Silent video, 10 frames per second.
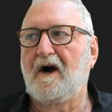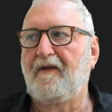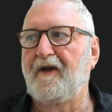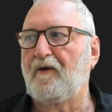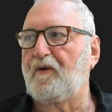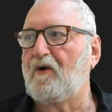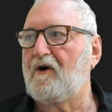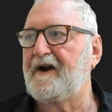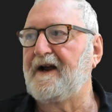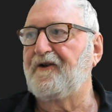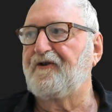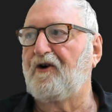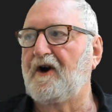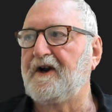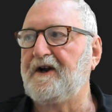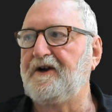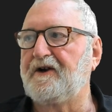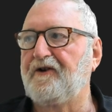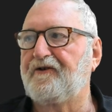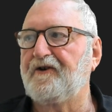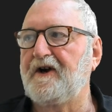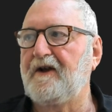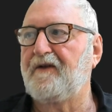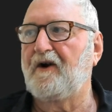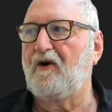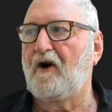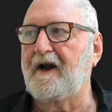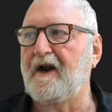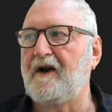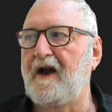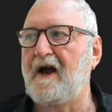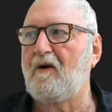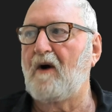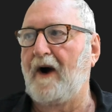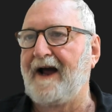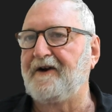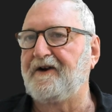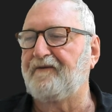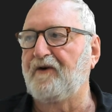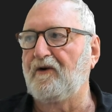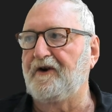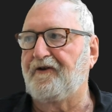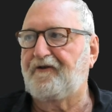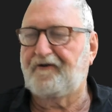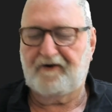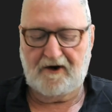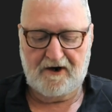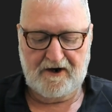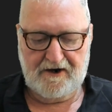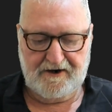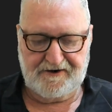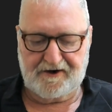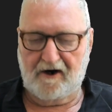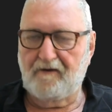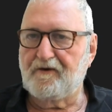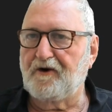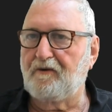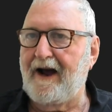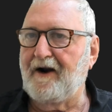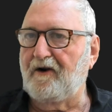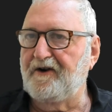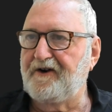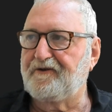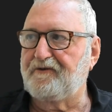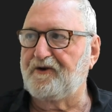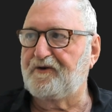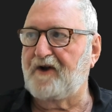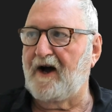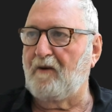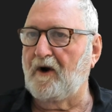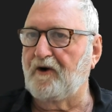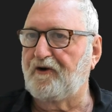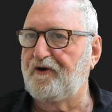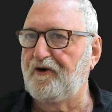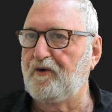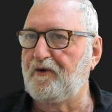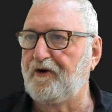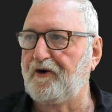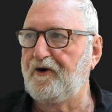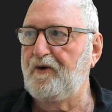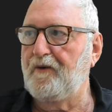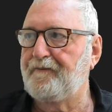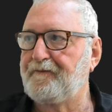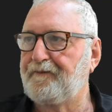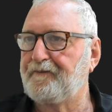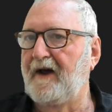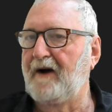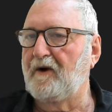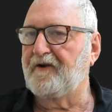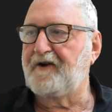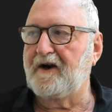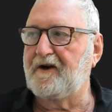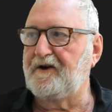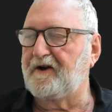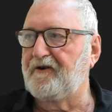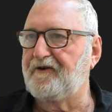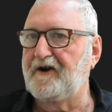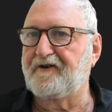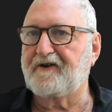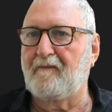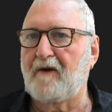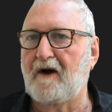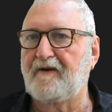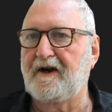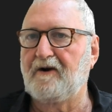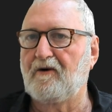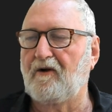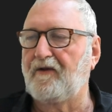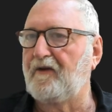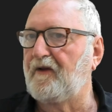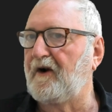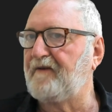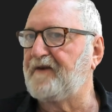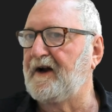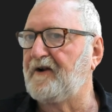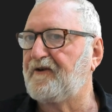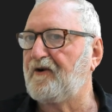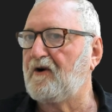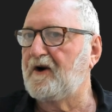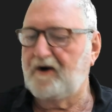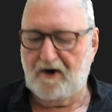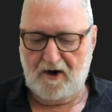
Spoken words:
And then on the right hand side here, you can see that I can now add different lists. So to add a list, to just start one, two, do. That one's done, and you can see it's come over here on the left-hand side.